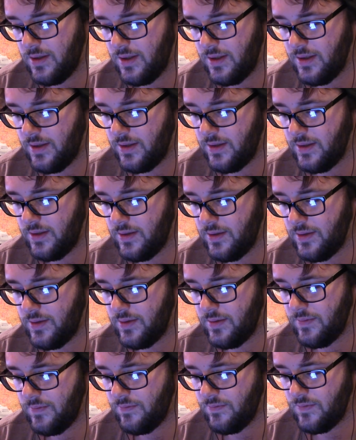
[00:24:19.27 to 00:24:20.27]

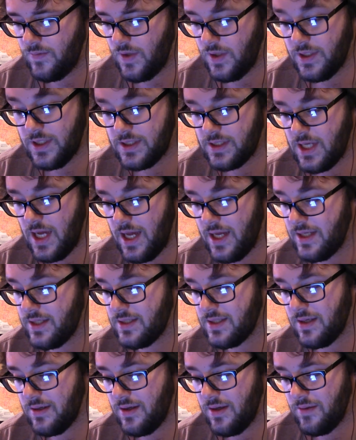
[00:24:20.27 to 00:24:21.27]
Uh, this
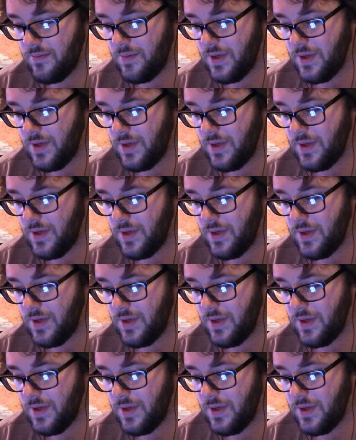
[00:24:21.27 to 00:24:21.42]
guy's a